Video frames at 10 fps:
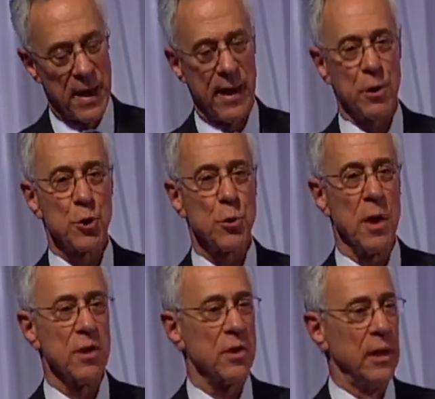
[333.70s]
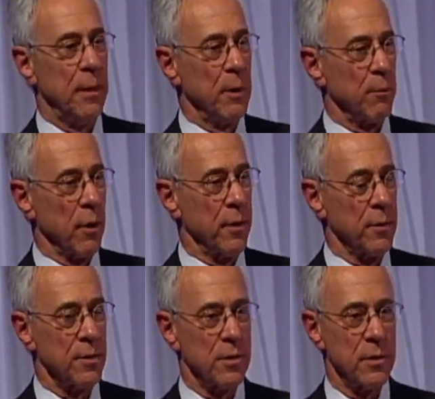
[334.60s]
Bankers Trust, Lehman
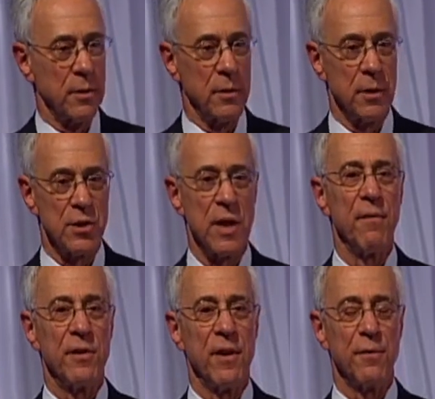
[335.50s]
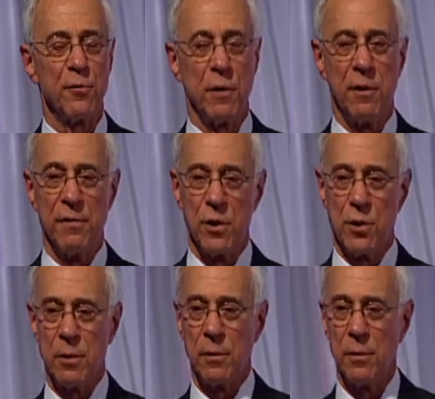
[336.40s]
Brothers, the 7th Infantry
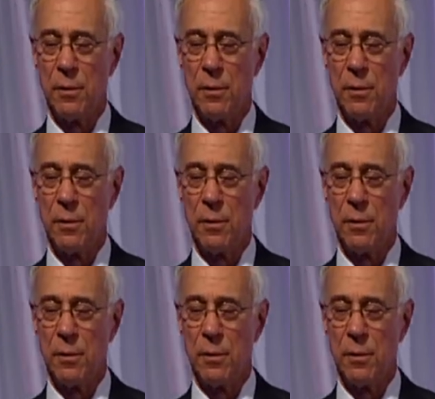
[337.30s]
Division,